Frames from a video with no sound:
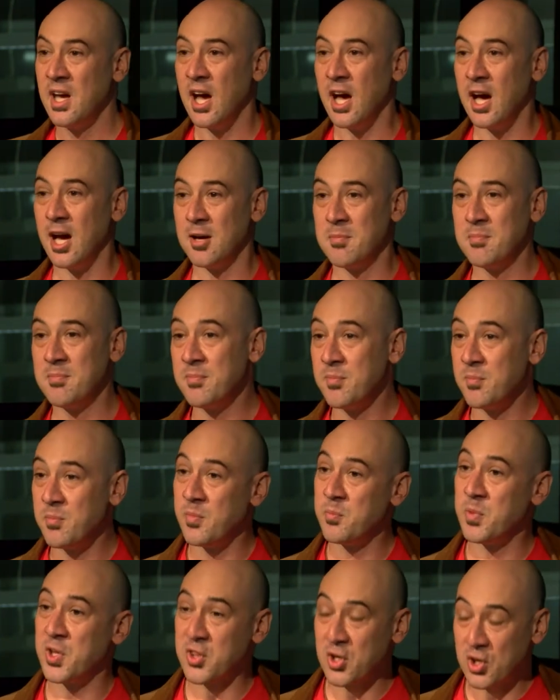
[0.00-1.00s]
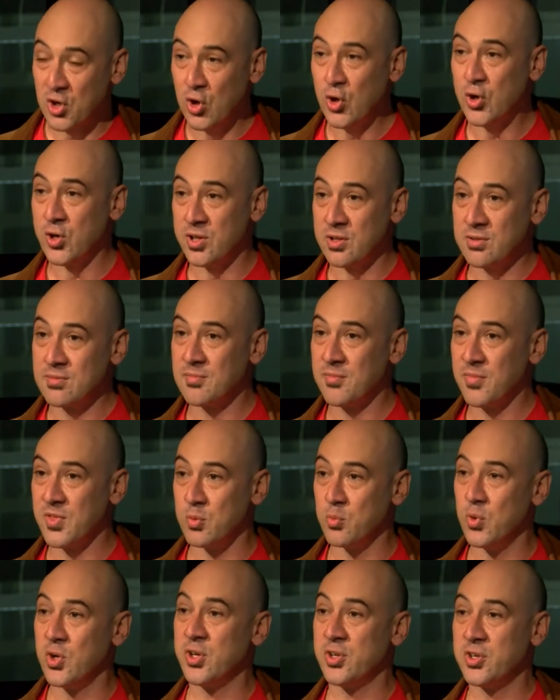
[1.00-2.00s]
Um, but the court, the
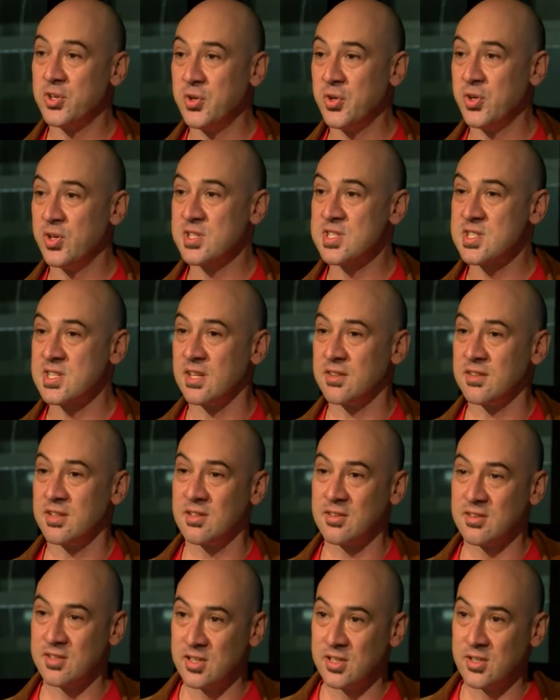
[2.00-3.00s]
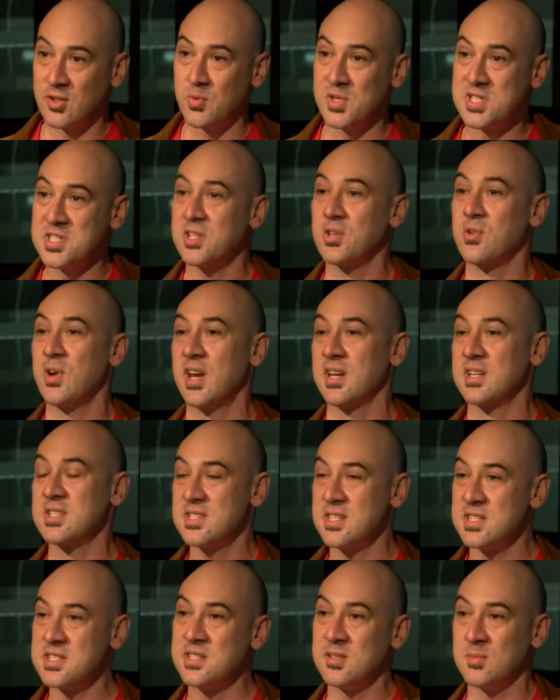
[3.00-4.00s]
royal courts, and the, the aristocratic
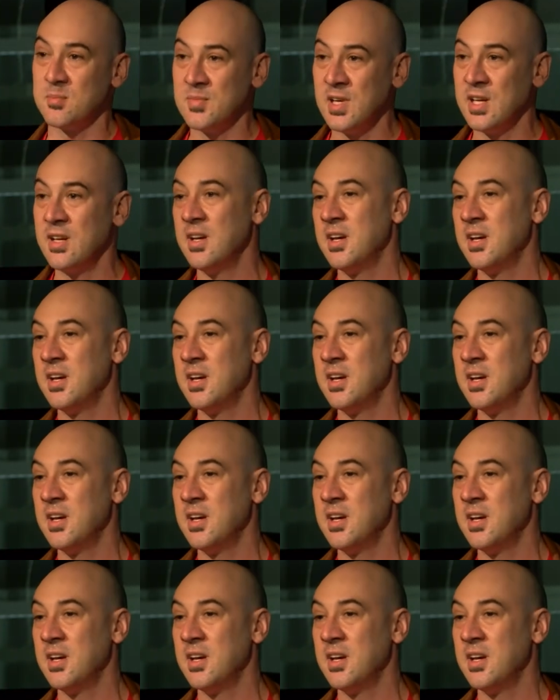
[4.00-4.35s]
system